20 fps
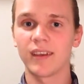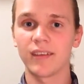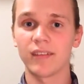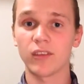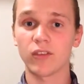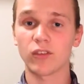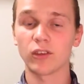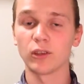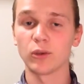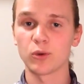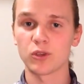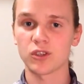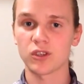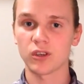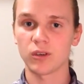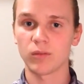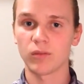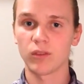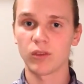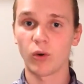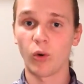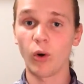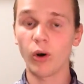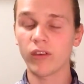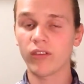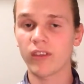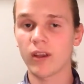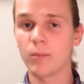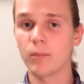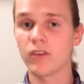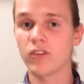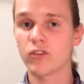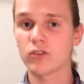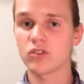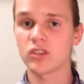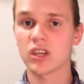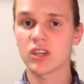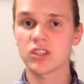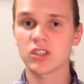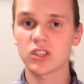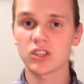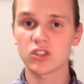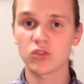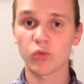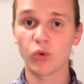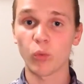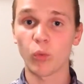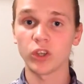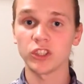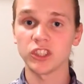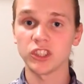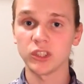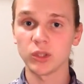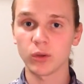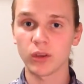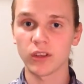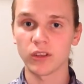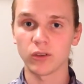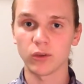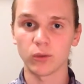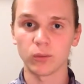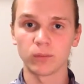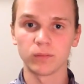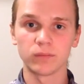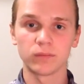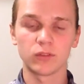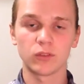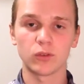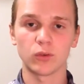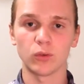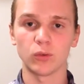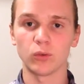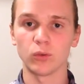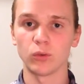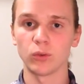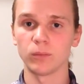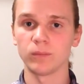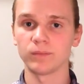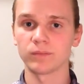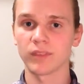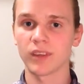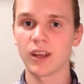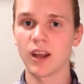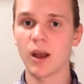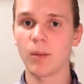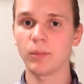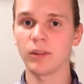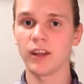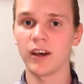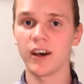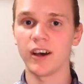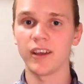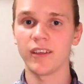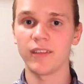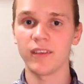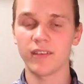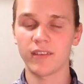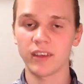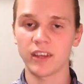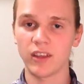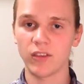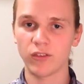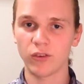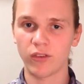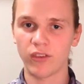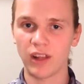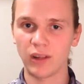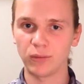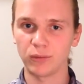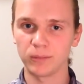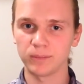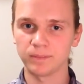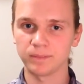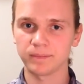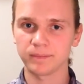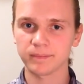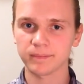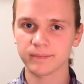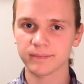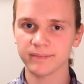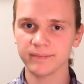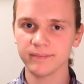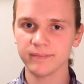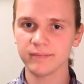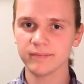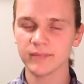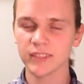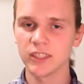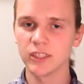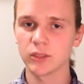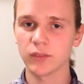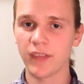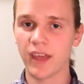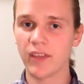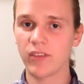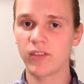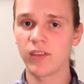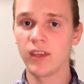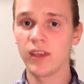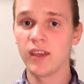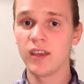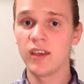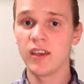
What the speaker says: the solution, or some suggestions for what you can do to apply these ideas yourself. So that's